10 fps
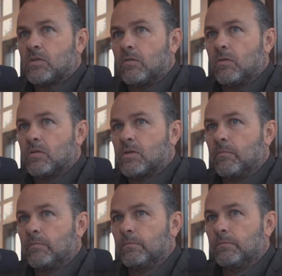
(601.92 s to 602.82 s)
So there's
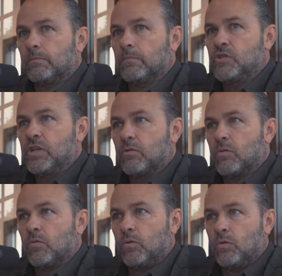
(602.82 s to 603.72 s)
some
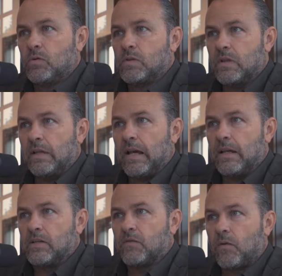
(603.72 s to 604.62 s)
general rules to
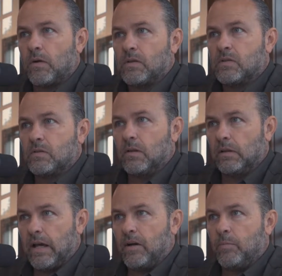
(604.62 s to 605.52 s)
that as far as the
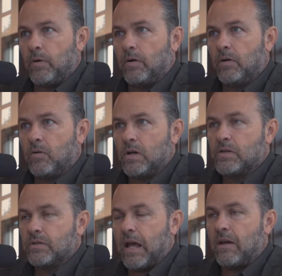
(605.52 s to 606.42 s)
latter part of your
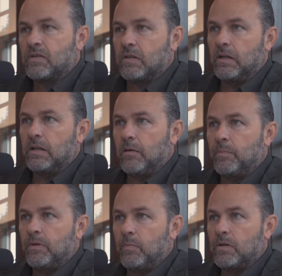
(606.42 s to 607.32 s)
question. How does it end
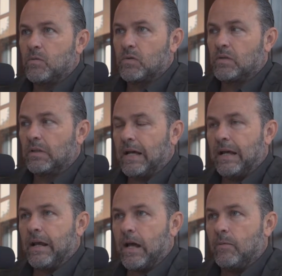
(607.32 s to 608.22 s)
up in the budget? What's the
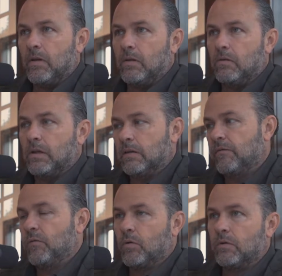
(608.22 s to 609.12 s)
line item that you can
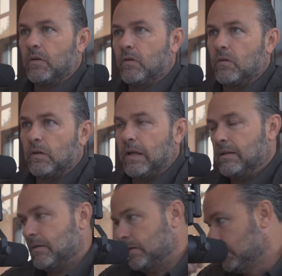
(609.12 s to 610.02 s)
afford to do the
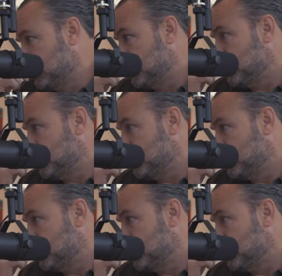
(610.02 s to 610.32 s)
land on?